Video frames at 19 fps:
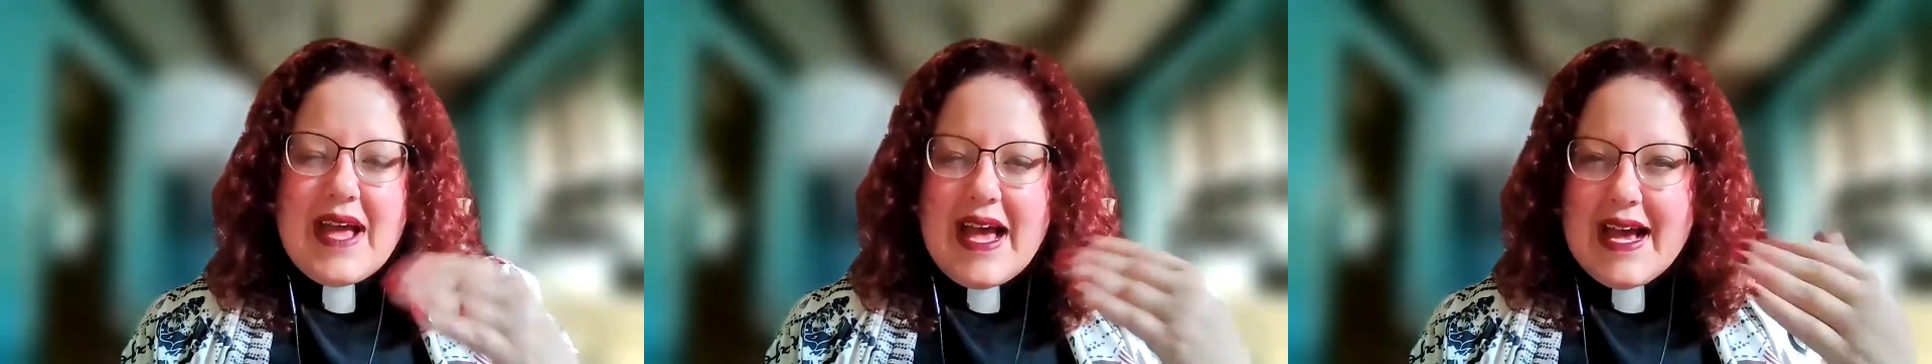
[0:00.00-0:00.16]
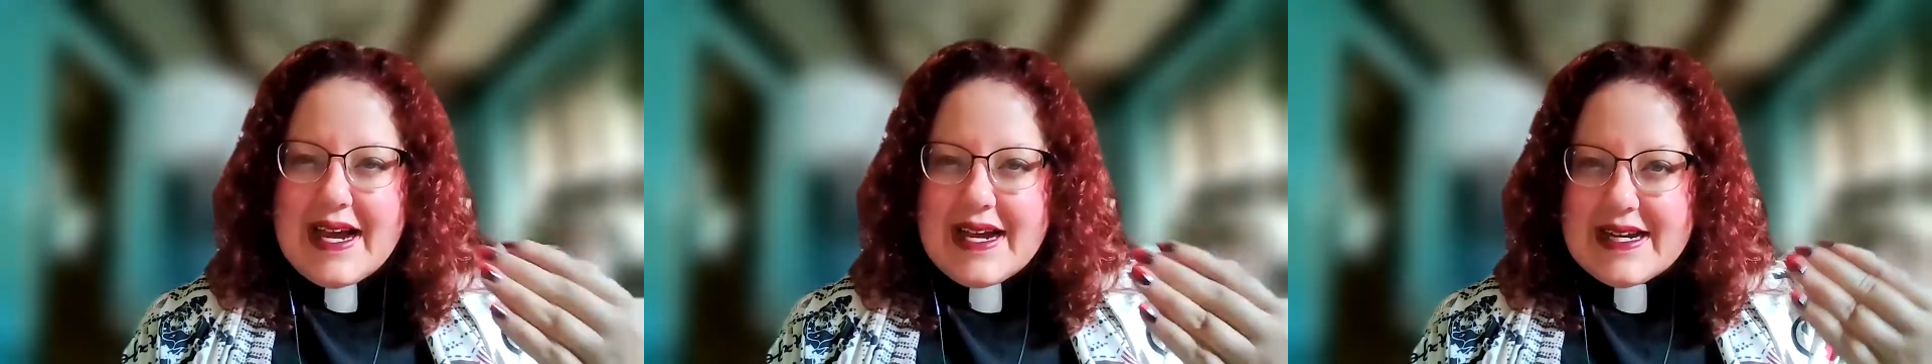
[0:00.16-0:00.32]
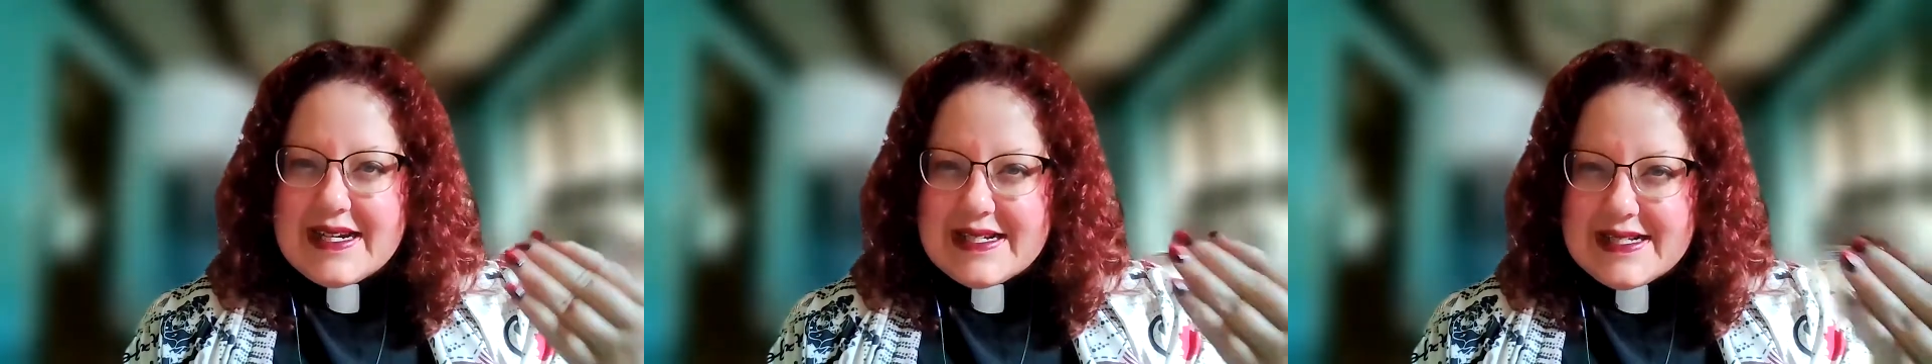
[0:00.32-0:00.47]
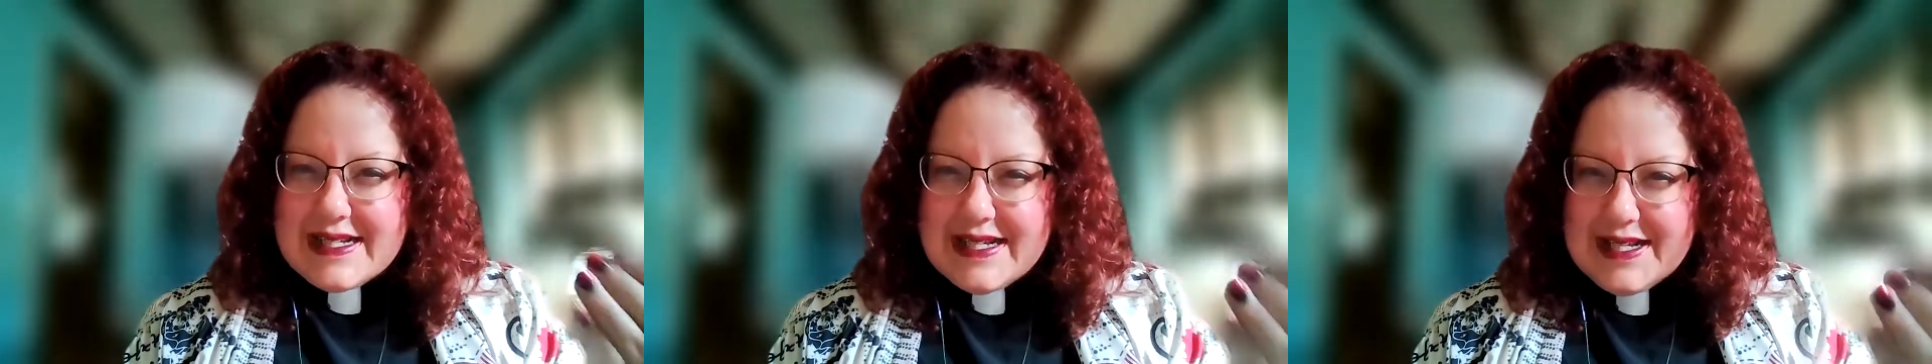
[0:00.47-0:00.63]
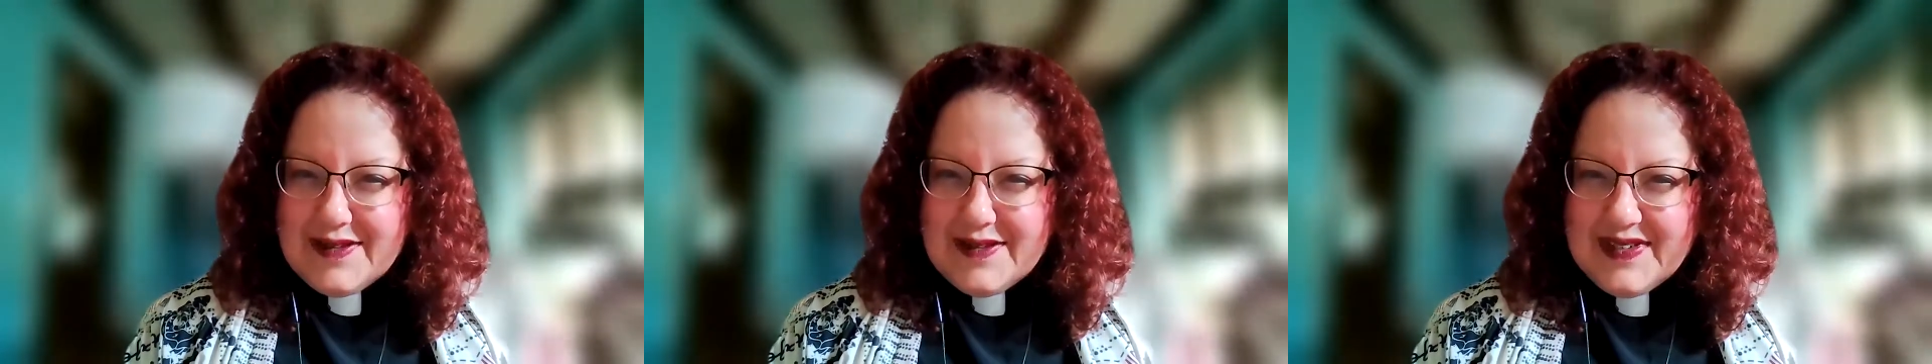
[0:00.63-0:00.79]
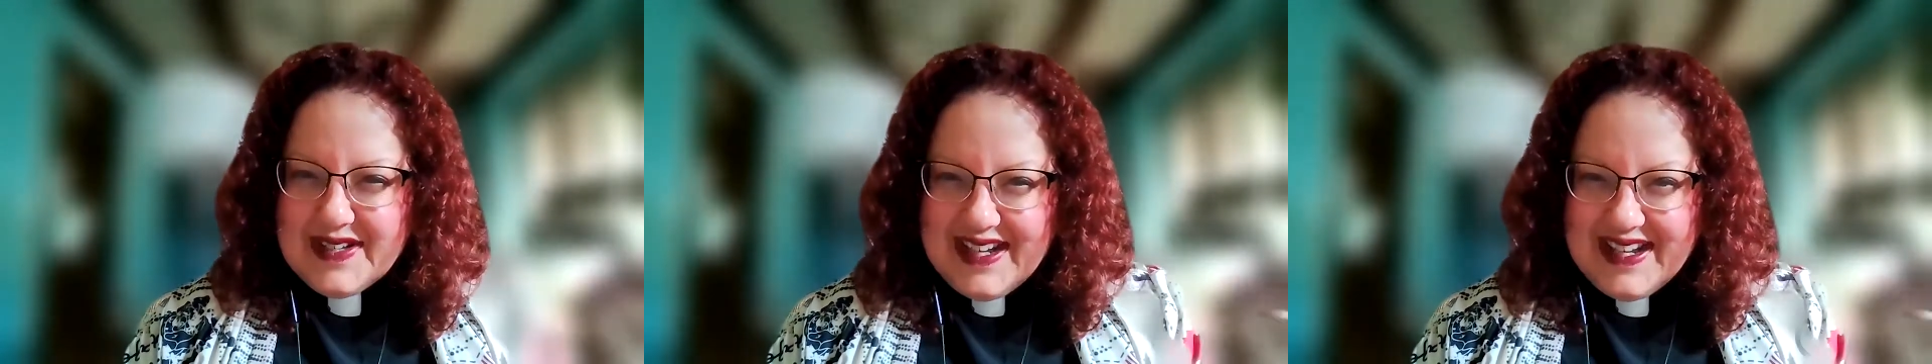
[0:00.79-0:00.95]

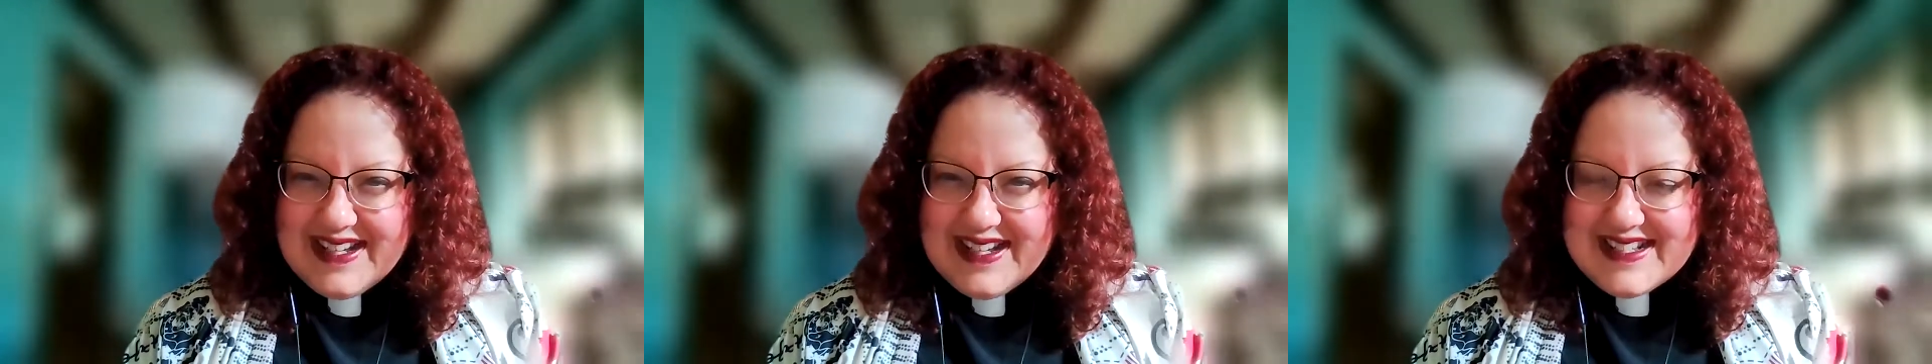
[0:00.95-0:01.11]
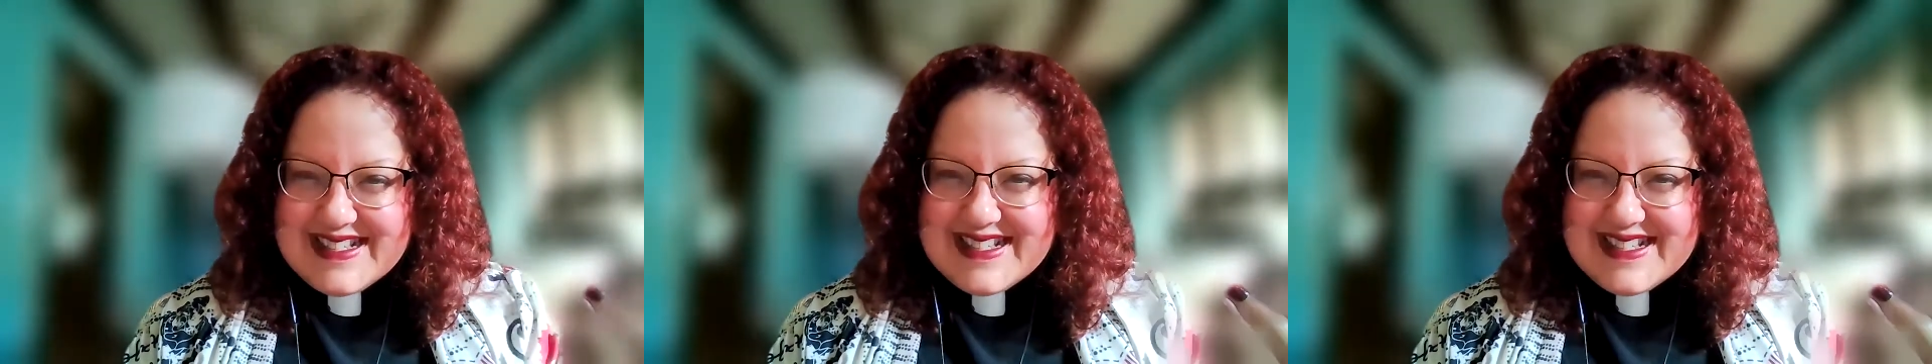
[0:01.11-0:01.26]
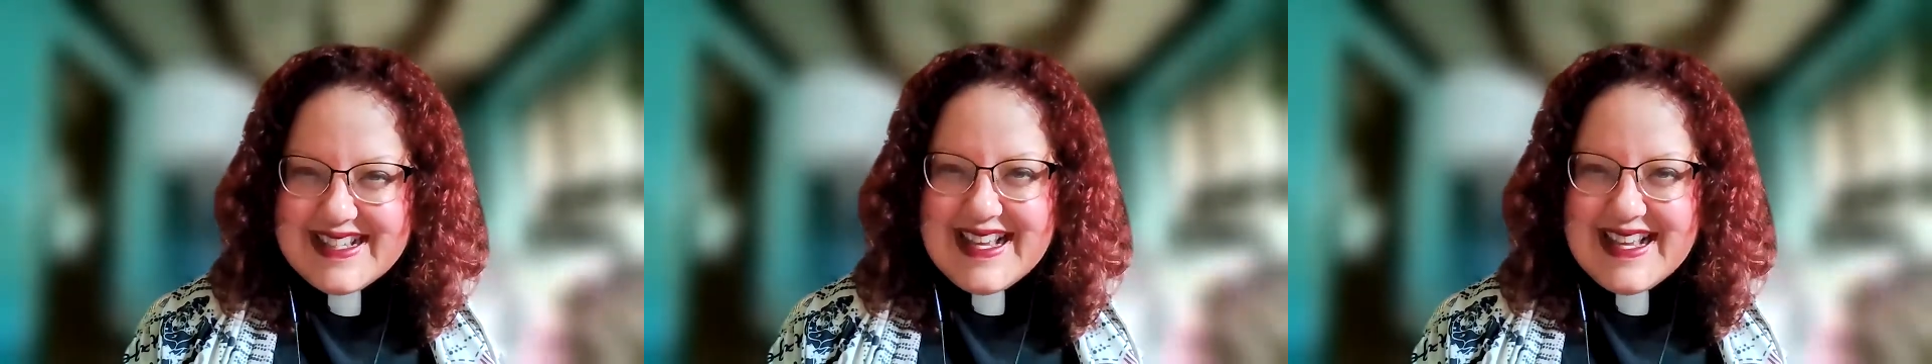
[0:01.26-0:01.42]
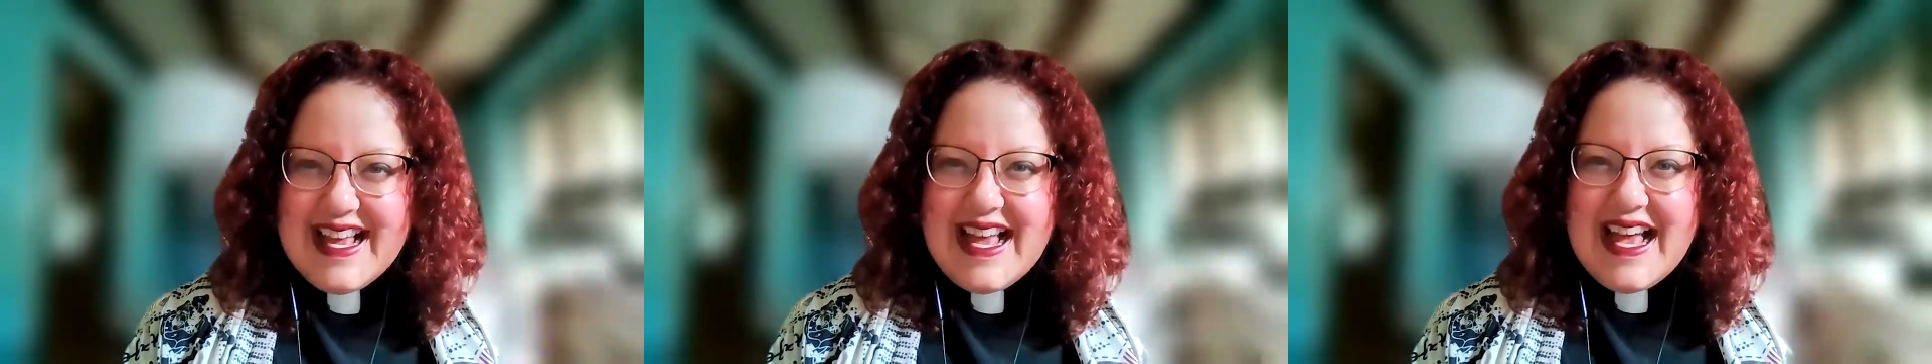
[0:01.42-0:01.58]
activities